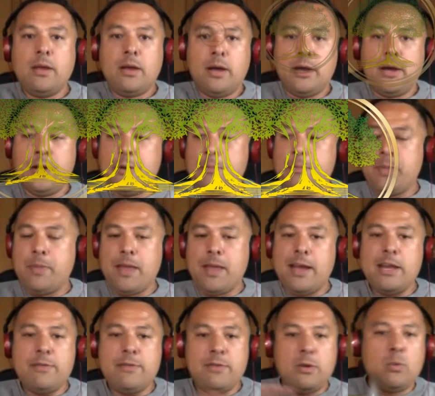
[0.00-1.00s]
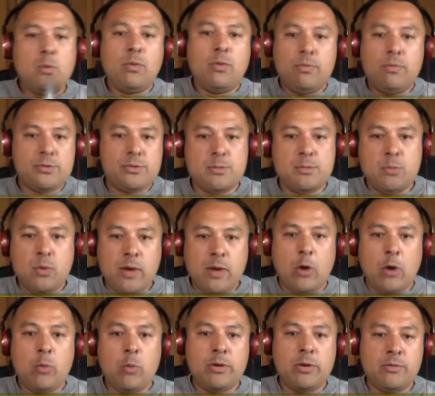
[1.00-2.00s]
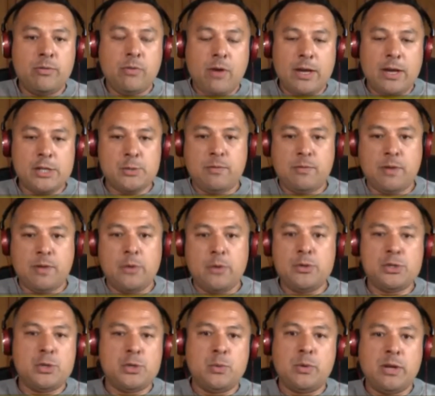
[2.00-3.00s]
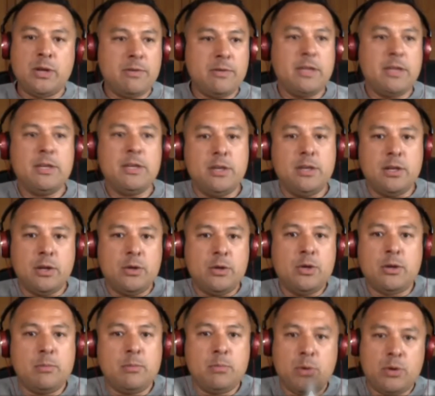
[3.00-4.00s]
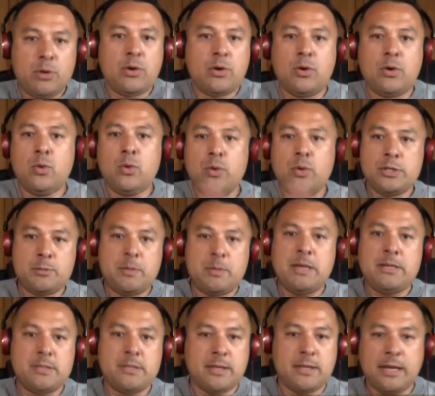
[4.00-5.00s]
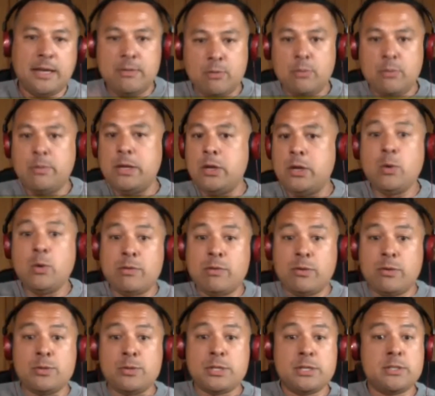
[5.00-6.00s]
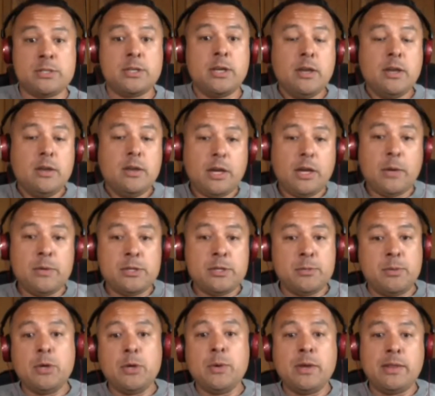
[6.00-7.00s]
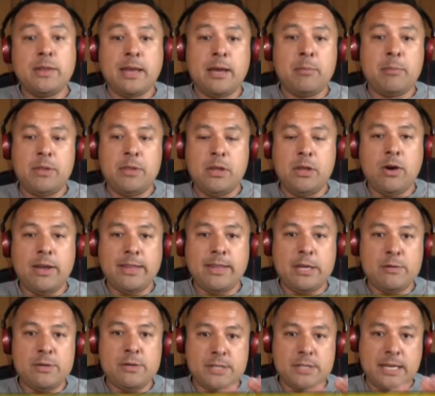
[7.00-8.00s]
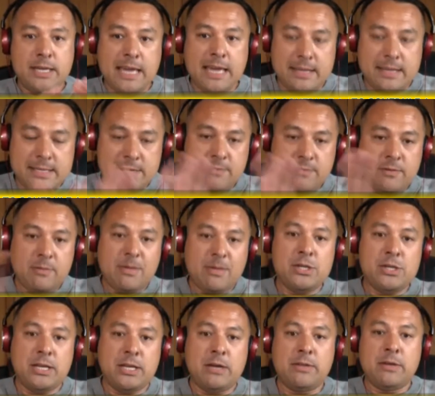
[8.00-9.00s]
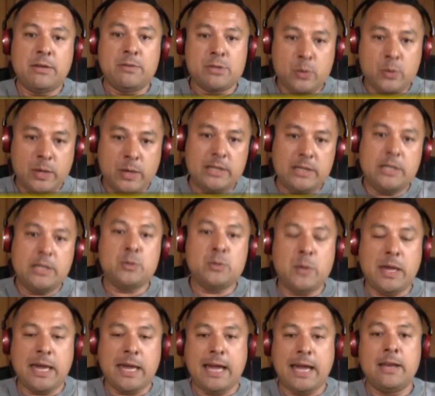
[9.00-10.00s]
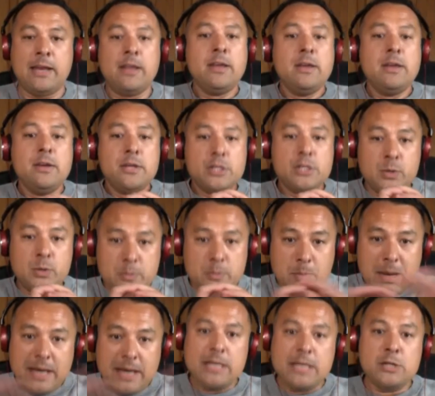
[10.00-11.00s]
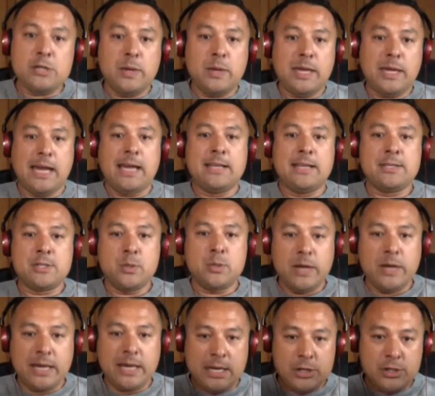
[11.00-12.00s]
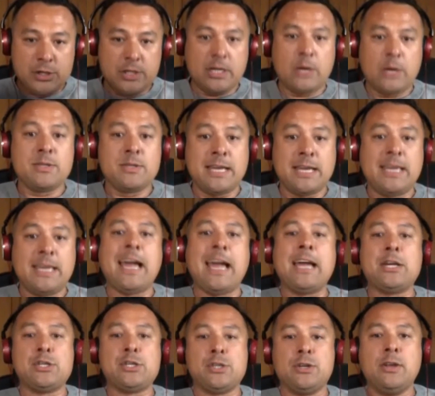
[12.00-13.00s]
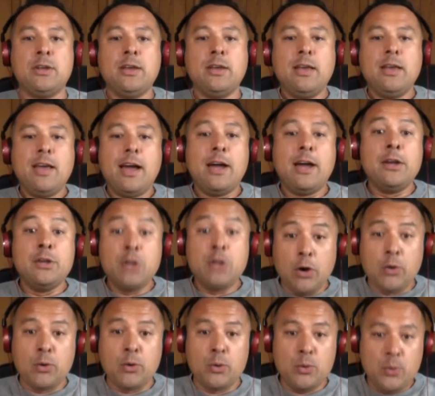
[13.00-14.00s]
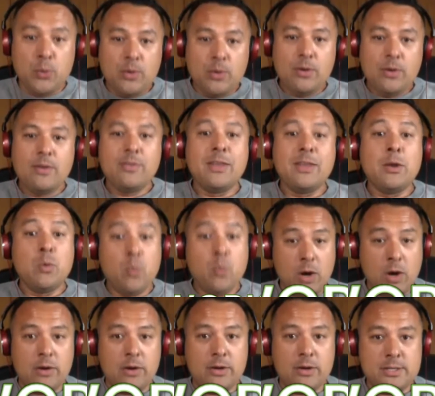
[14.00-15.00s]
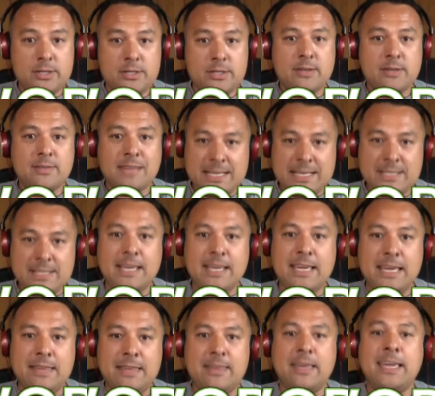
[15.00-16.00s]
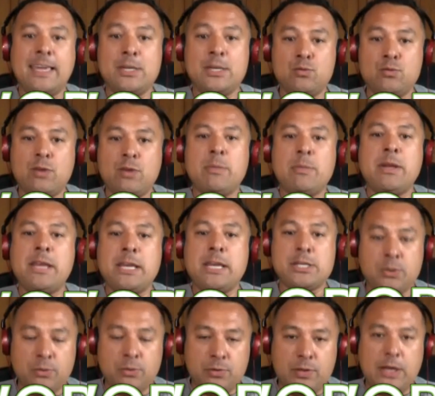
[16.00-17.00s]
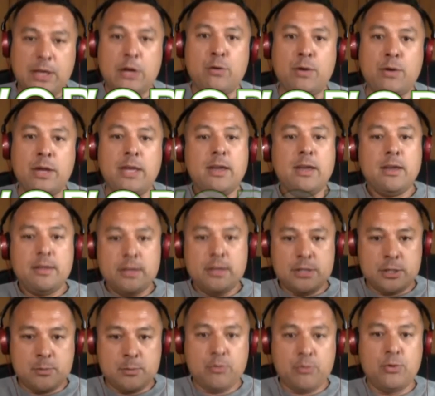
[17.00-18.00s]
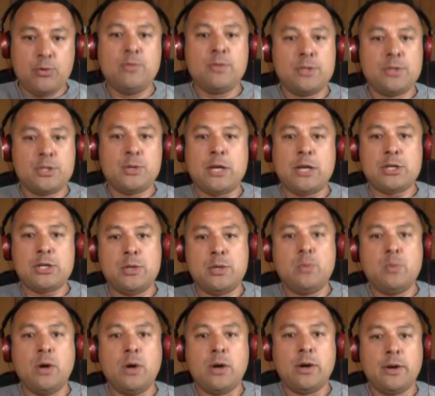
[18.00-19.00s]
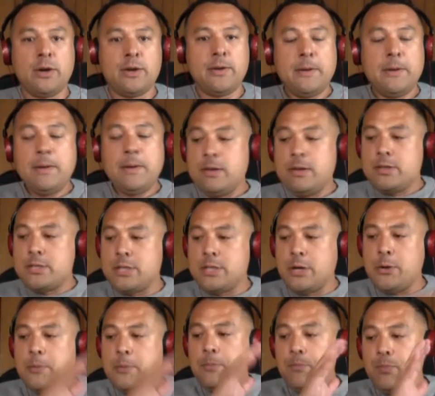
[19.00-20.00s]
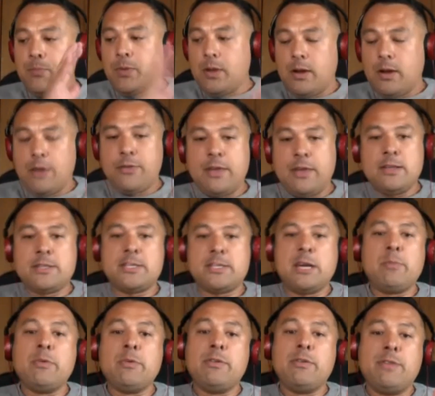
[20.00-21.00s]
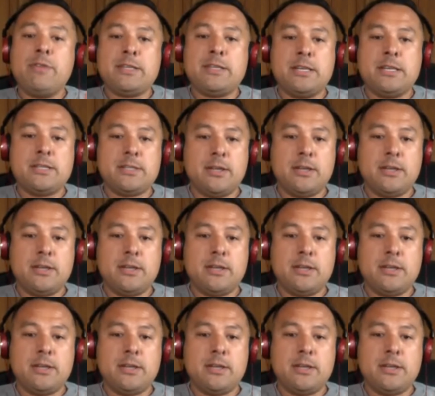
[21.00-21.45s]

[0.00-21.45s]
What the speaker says: And if you want some more help and advice with coaching or whatever, then you can book a call and speak to Dave or me or whoever else is going to be doing that. But the idea is to get this information out there as quickly as we can to as many as we can, so we can actually go and take action and know that it works. That's the key thing. It's remedy. It's not theory. This is proven to actually work. So I think the summary of this is